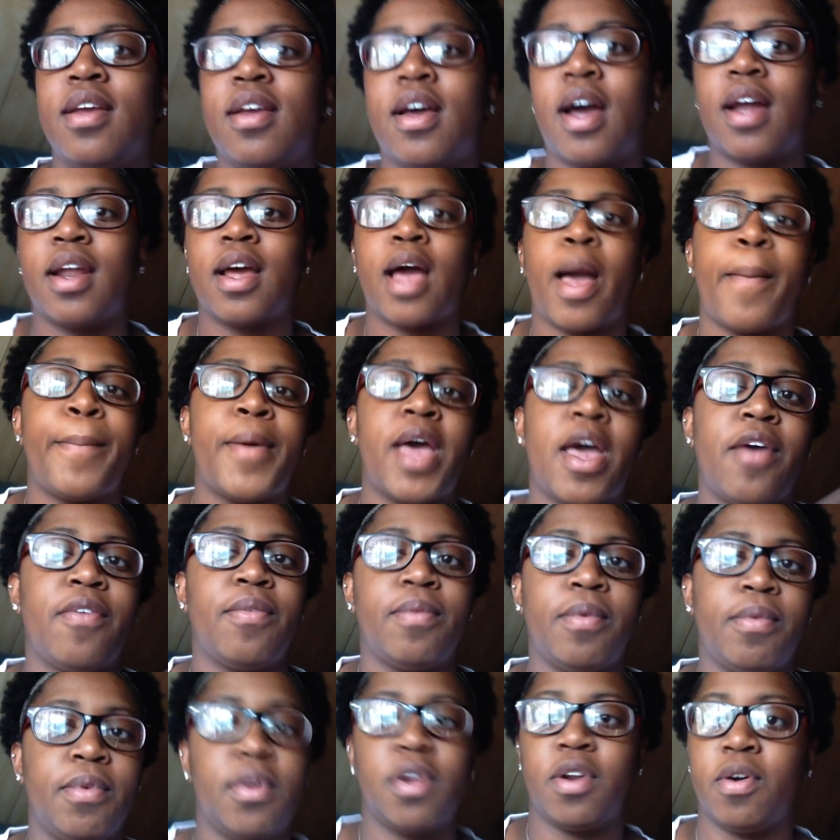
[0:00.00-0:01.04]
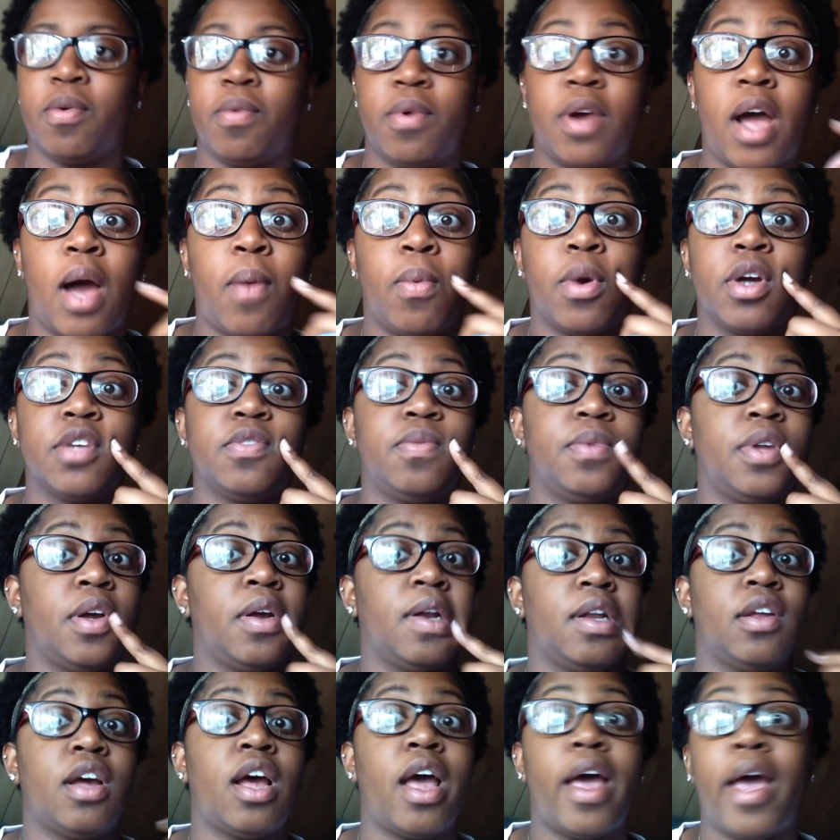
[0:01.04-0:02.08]
Kind of got bad, you know, got worse from
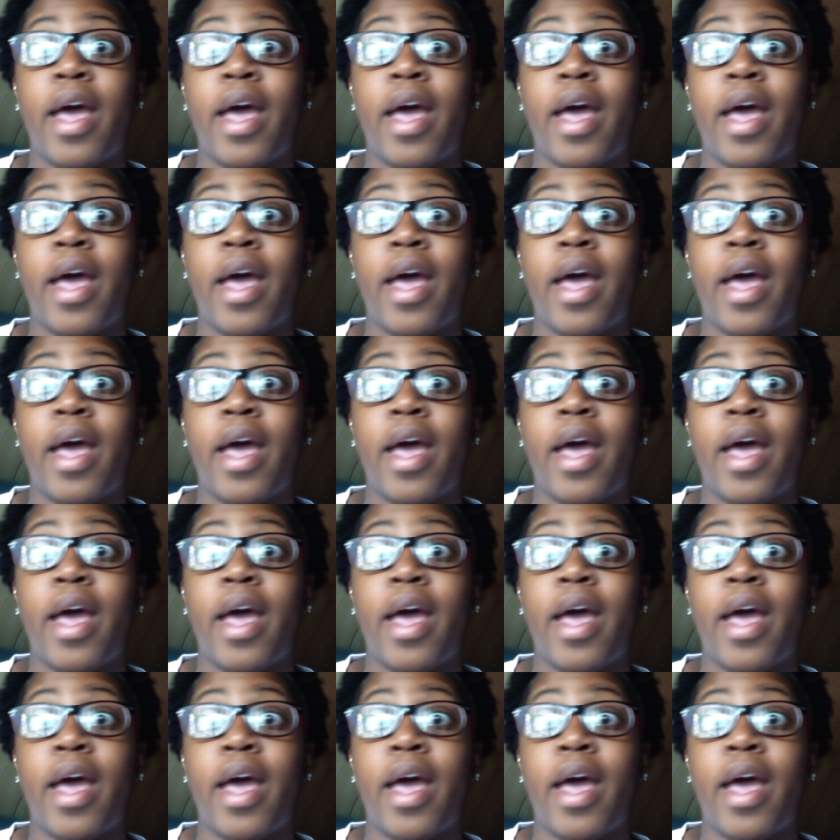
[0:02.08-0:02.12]
there.